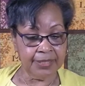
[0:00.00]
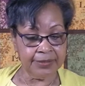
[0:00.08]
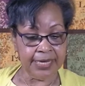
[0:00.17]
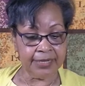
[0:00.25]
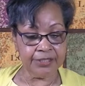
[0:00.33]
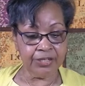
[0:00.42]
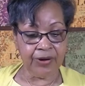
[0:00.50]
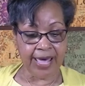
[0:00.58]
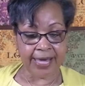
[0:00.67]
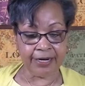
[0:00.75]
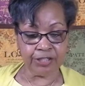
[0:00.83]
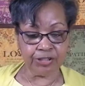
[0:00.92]
that your
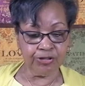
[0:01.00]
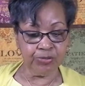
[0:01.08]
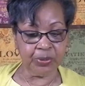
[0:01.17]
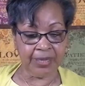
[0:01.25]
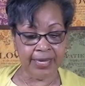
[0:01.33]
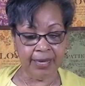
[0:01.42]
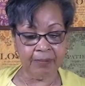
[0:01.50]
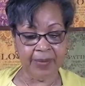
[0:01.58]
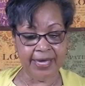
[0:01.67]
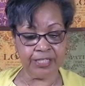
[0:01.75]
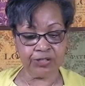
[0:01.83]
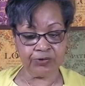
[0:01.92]
attitude play a
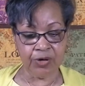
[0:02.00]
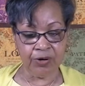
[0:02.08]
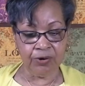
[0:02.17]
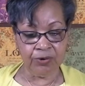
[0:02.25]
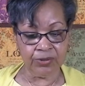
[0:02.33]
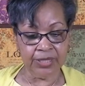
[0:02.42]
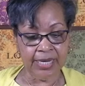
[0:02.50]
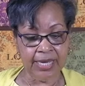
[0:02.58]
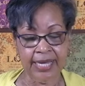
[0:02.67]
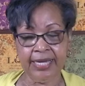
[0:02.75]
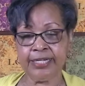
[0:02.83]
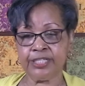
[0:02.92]
major role
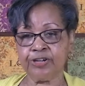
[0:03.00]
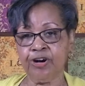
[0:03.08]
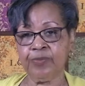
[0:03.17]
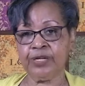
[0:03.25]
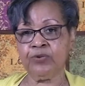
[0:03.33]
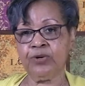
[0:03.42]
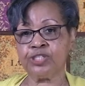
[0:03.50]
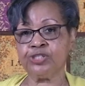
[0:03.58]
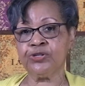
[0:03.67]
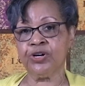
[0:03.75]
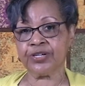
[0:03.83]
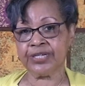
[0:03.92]
in determining what
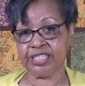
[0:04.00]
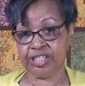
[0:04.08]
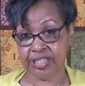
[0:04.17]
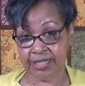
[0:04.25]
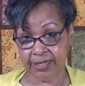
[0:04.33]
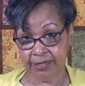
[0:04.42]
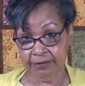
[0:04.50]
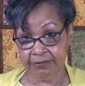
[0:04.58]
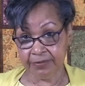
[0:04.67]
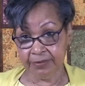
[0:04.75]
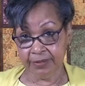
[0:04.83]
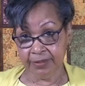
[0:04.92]
you're going to achieve.
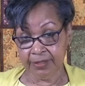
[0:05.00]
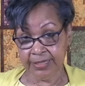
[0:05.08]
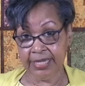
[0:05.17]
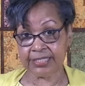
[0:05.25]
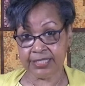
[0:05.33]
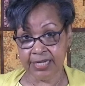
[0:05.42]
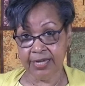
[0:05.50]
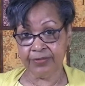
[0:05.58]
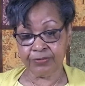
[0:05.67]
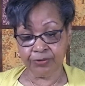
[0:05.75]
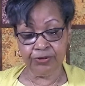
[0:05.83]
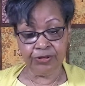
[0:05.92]
It's
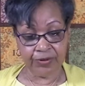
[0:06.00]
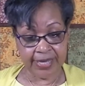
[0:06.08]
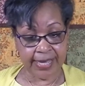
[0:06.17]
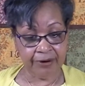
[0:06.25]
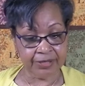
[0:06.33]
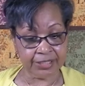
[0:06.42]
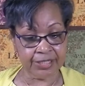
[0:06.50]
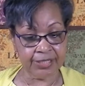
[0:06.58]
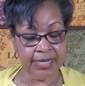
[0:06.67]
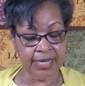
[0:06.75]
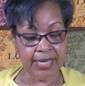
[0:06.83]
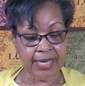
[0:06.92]
done through your character.
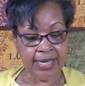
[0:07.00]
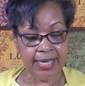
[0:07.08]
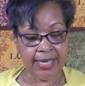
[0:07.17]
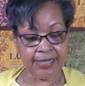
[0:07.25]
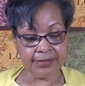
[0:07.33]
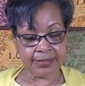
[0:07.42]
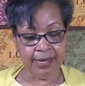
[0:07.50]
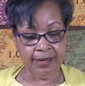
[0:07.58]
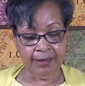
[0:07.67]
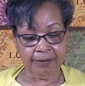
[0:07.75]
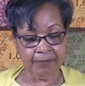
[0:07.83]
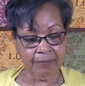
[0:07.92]
And
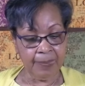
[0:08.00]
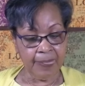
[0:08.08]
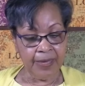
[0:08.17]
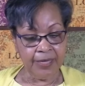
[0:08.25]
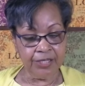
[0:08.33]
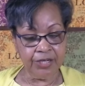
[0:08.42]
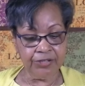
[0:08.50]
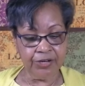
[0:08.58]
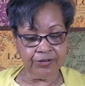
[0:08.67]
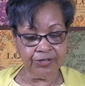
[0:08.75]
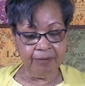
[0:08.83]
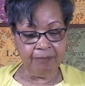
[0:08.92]

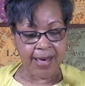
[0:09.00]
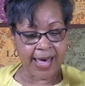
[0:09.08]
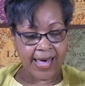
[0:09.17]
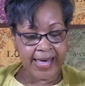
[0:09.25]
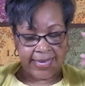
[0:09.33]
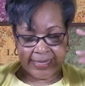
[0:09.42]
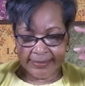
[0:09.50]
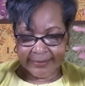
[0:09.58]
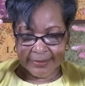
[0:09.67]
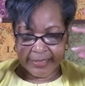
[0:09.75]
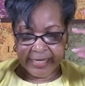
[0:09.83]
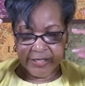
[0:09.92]
your mind
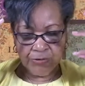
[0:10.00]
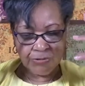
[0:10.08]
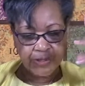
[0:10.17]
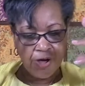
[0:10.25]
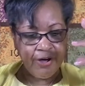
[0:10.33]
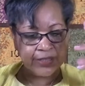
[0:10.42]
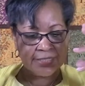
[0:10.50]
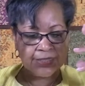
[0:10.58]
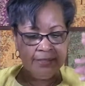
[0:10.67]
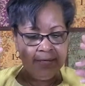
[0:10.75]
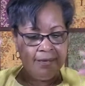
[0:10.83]
and your thoughts